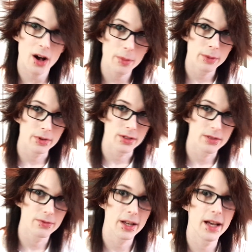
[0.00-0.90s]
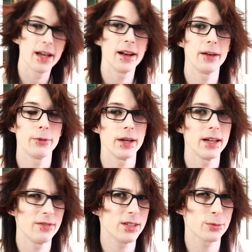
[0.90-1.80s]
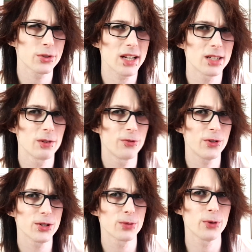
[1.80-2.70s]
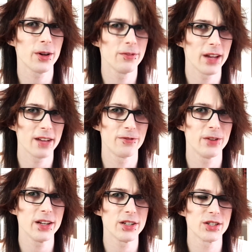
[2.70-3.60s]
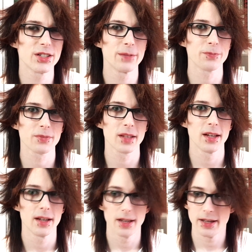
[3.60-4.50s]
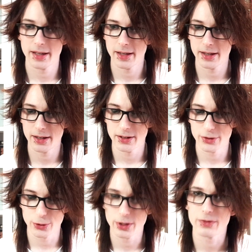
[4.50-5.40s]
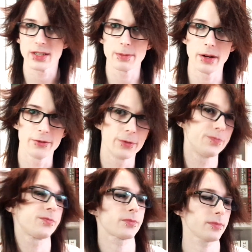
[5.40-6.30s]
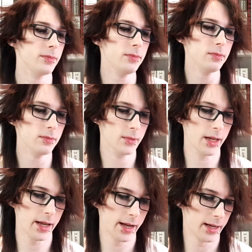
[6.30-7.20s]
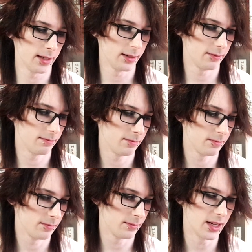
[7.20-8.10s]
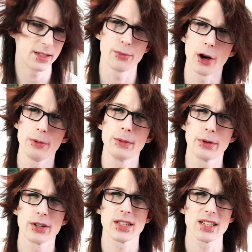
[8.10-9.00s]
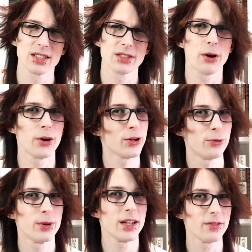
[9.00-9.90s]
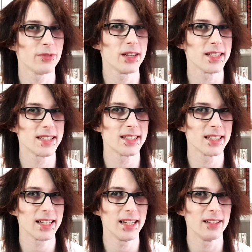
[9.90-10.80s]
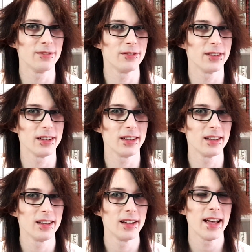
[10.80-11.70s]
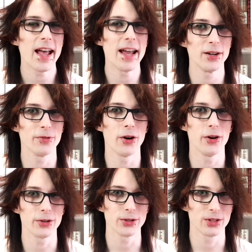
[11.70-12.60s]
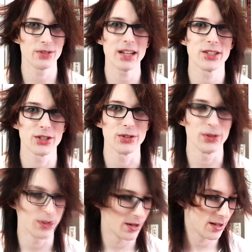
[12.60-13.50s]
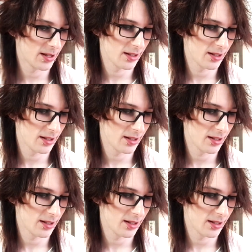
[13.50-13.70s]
omnibus that I read, and this was actually the first one that I finished during this month, and that's probably because I started reading this in the end of August, that should